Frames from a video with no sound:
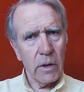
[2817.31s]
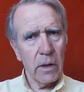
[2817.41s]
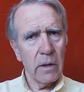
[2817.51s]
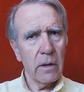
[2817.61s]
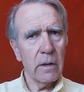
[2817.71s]

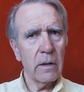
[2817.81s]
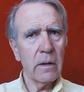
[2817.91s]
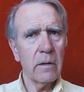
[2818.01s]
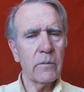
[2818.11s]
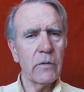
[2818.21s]

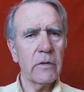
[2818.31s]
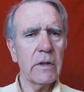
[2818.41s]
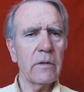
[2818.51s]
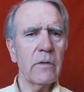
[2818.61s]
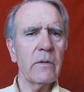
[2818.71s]

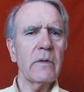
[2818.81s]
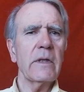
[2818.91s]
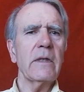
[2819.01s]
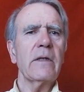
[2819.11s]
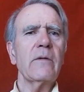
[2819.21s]
Obviously, we
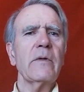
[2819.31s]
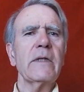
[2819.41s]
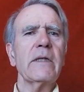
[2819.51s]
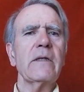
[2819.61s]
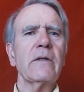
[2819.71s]

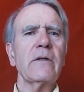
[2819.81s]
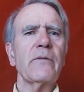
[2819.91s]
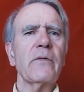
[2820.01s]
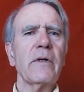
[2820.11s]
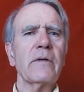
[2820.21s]
will see the
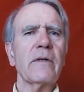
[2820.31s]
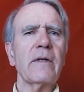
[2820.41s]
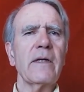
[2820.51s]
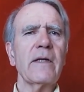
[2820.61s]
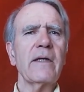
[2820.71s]

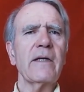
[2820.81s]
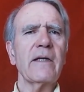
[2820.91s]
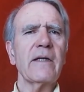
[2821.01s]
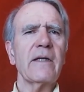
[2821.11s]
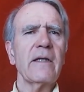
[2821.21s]
difference,
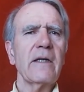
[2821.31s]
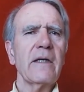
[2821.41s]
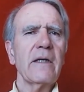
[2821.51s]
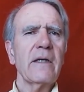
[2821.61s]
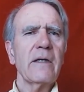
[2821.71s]

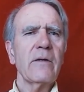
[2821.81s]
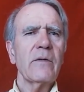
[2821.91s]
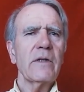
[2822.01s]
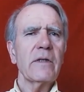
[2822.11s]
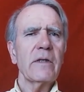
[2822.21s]

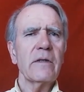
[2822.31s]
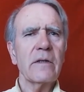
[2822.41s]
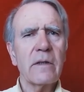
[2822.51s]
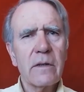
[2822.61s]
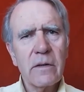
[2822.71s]
which is